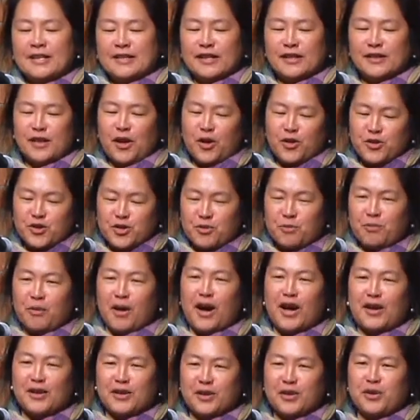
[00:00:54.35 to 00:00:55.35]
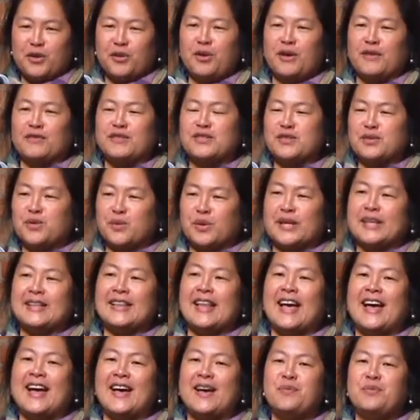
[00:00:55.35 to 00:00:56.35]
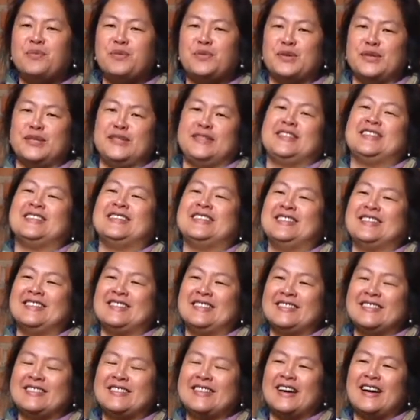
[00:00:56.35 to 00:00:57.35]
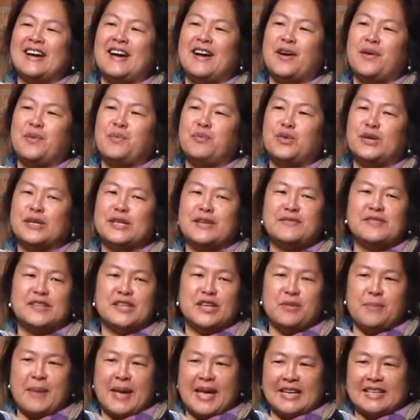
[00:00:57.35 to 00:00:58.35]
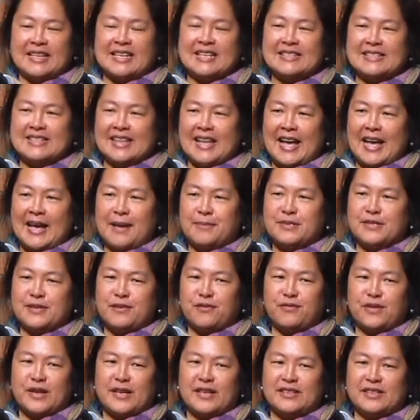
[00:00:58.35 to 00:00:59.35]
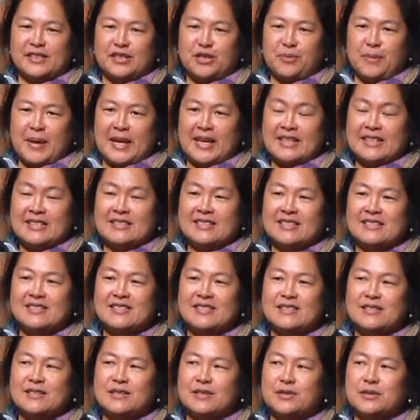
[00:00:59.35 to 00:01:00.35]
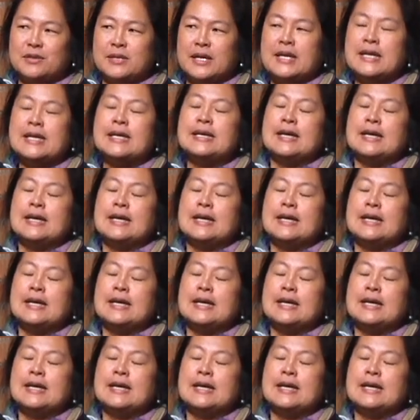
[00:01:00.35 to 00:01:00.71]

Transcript: the larger motto of Story Lab, which is um, one of the humanities labs at Franklin Humanities Institute,